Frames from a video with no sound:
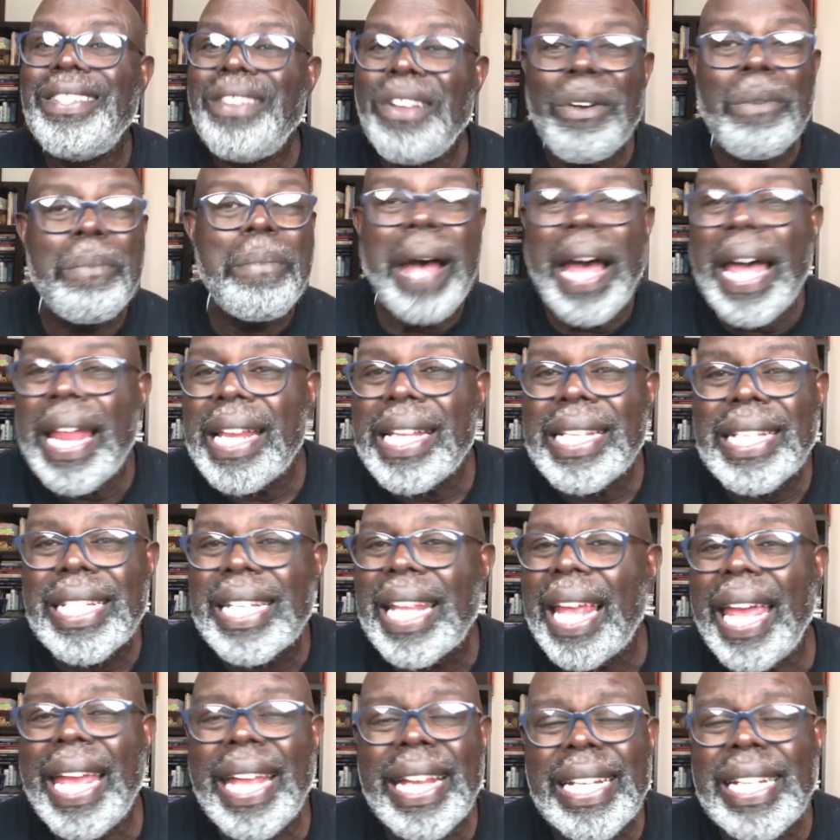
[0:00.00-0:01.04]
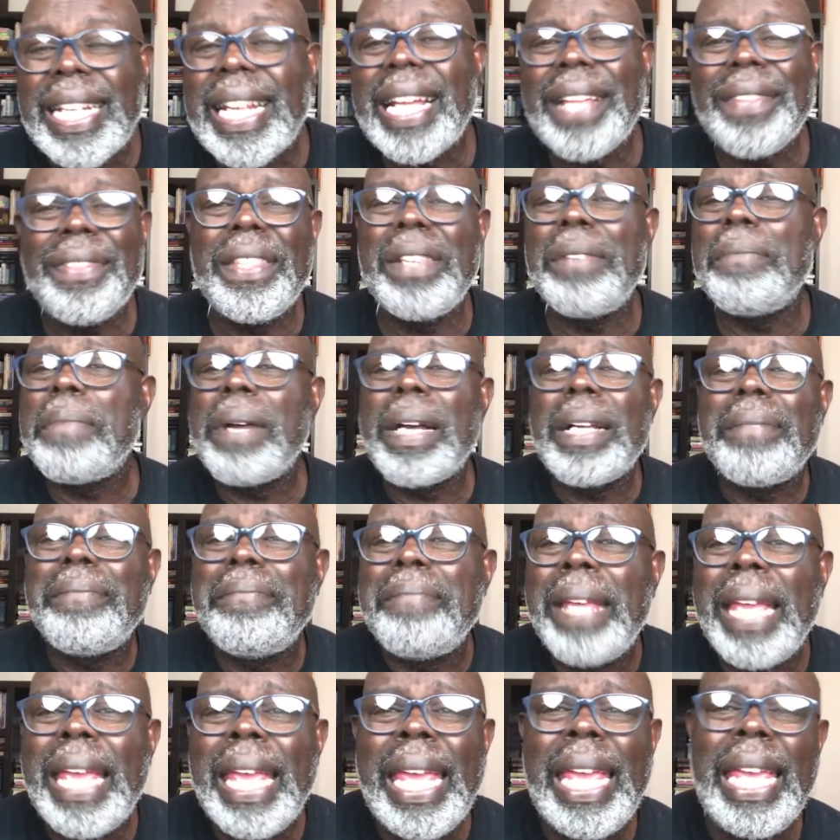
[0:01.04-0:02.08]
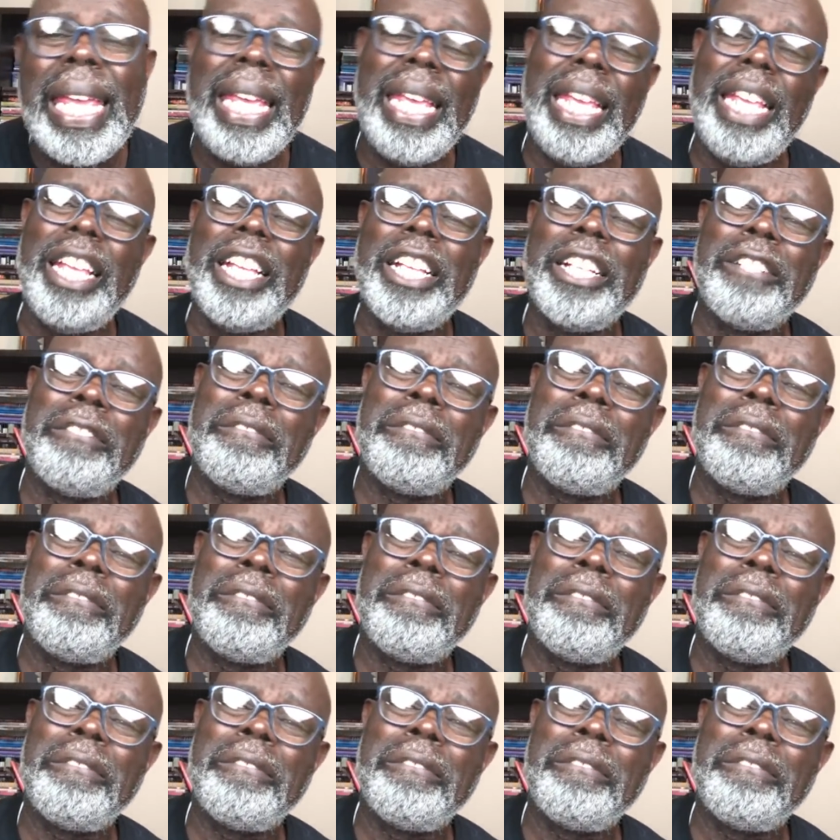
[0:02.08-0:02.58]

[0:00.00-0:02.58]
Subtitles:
Nobody's saying nothing but me.